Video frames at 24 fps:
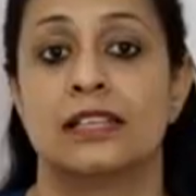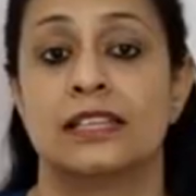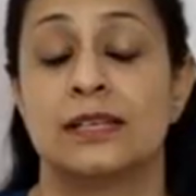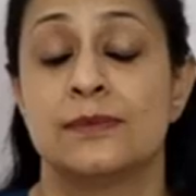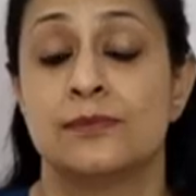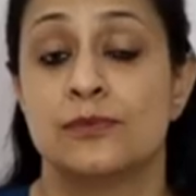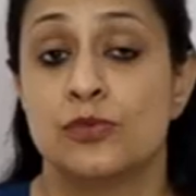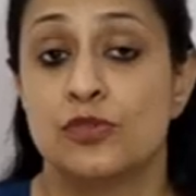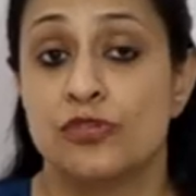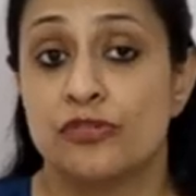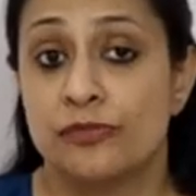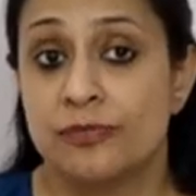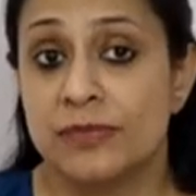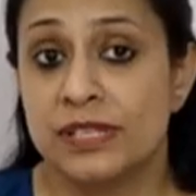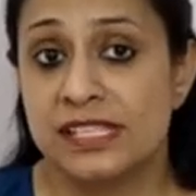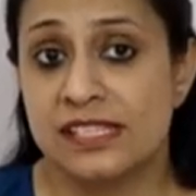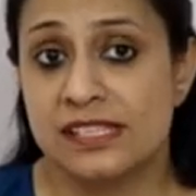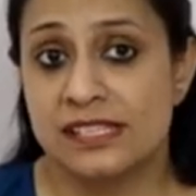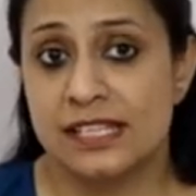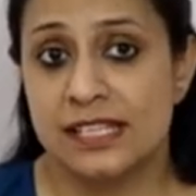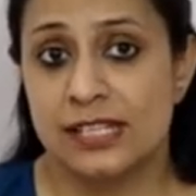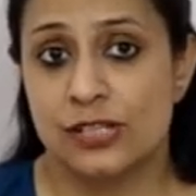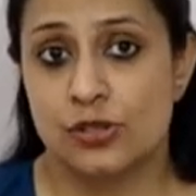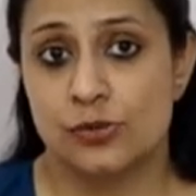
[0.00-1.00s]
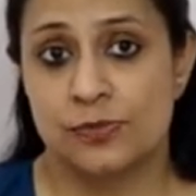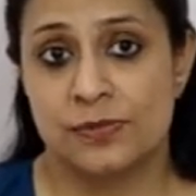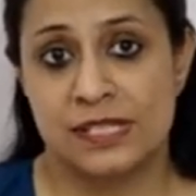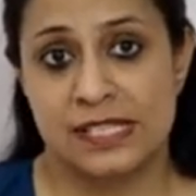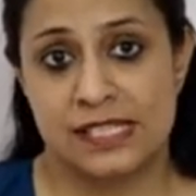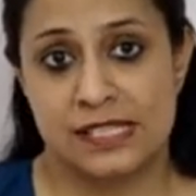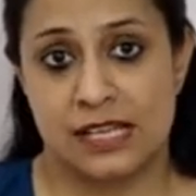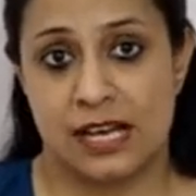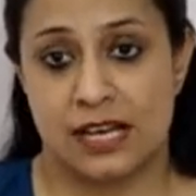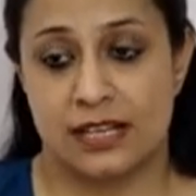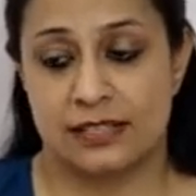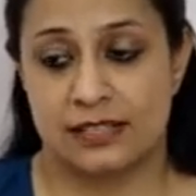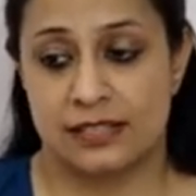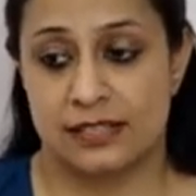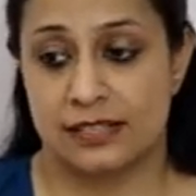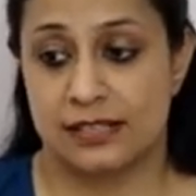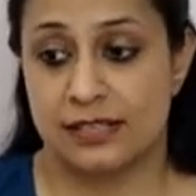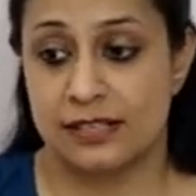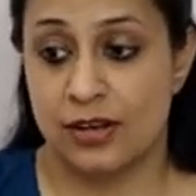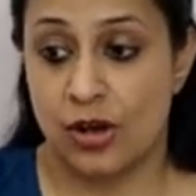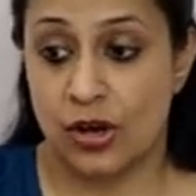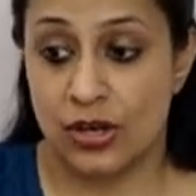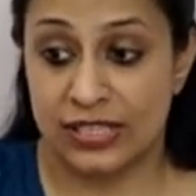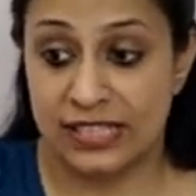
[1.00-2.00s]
The movements need to be started